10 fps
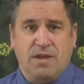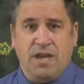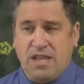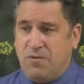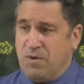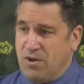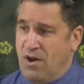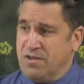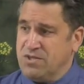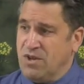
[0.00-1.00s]
And then when
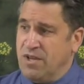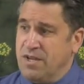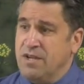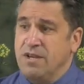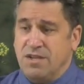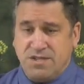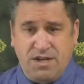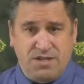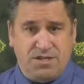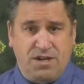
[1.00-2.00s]
God saw that, he
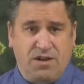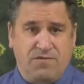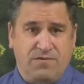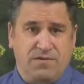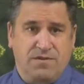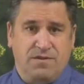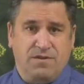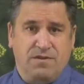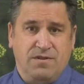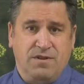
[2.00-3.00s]
said, it's enough.
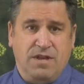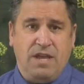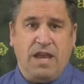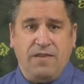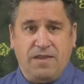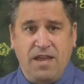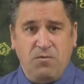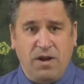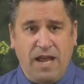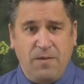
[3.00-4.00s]
And then
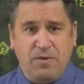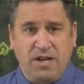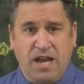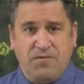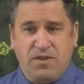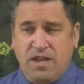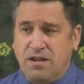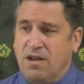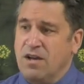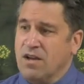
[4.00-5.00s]
what happened after
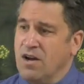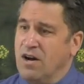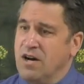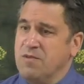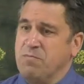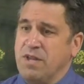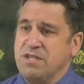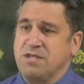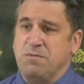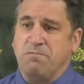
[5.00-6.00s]
that? God
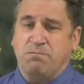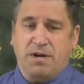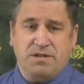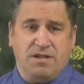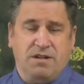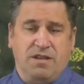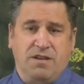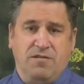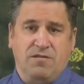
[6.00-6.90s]
blessed him abundantly.